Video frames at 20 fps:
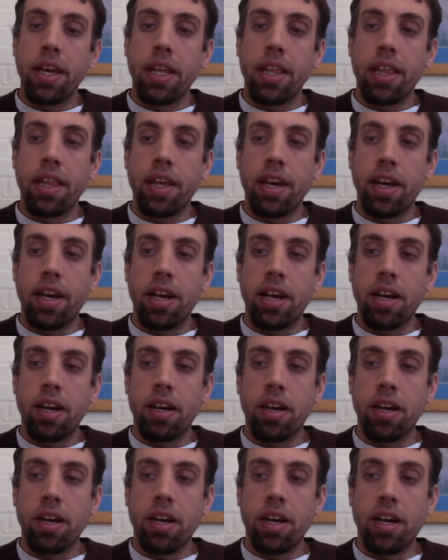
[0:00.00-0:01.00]

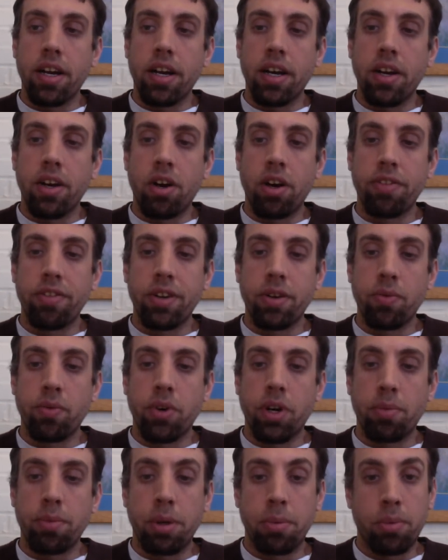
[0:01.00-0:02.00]
there, often
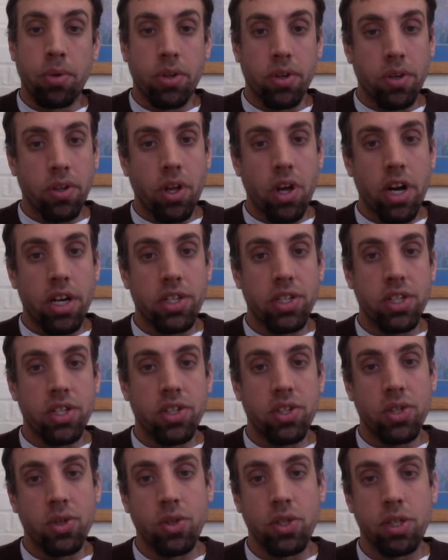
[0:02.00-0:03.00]
where people are lost,
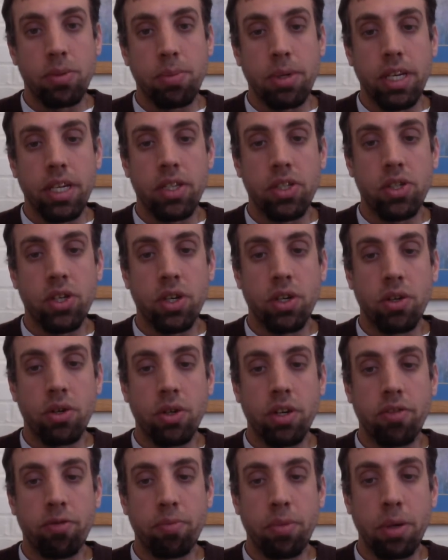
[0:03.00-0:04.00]
so to speak. So
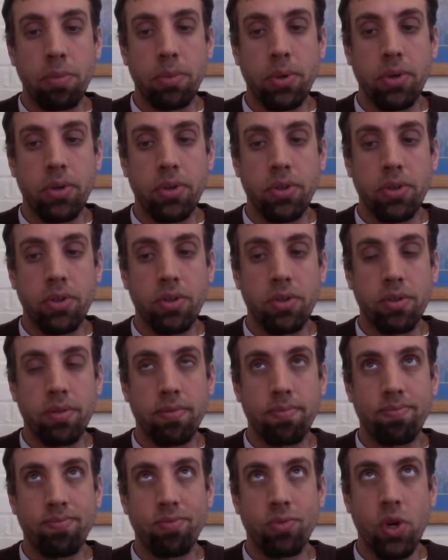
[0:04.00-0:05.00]
if people
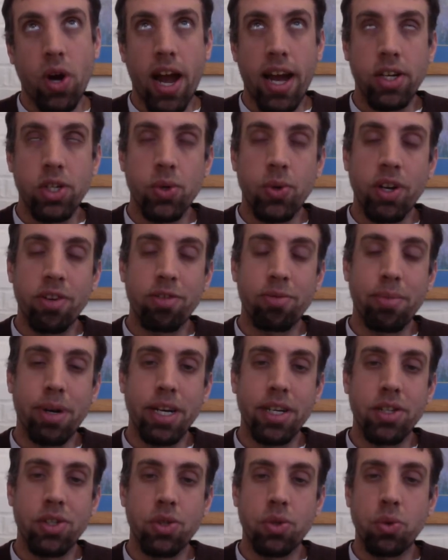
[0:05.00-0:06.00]
graduate from
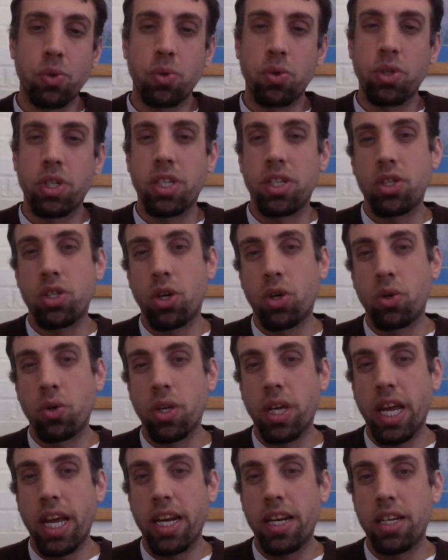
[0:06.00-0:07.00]
high school and don't
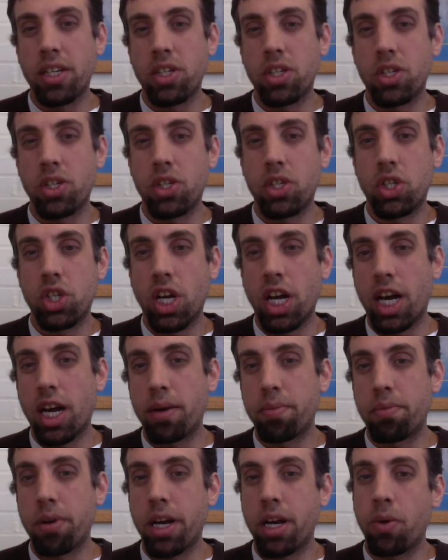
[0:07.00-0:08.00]
get a
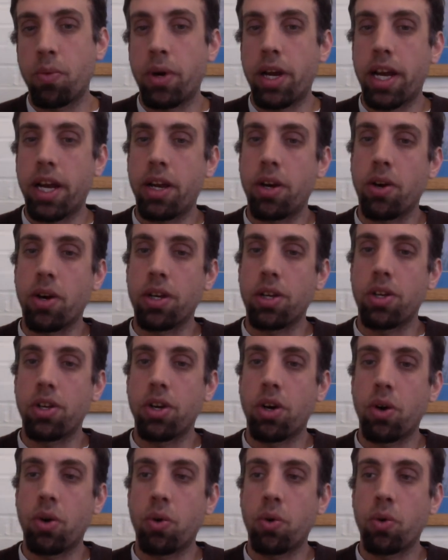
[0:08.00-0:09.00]
job right away or
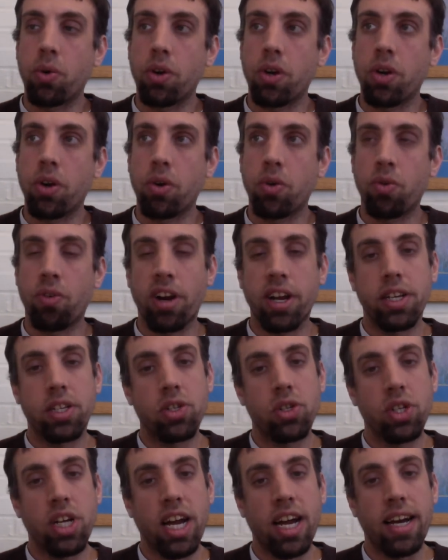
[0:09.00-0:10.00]
don't go right
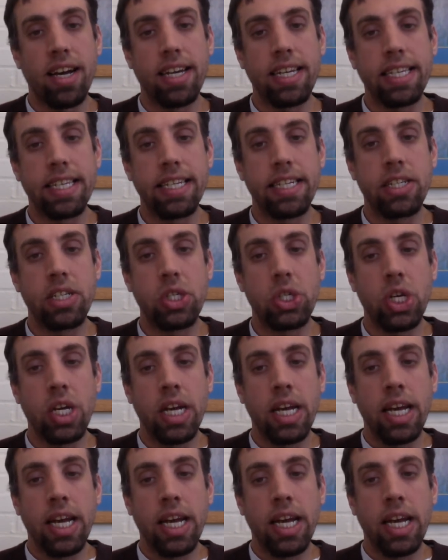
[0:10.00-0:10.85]
to college,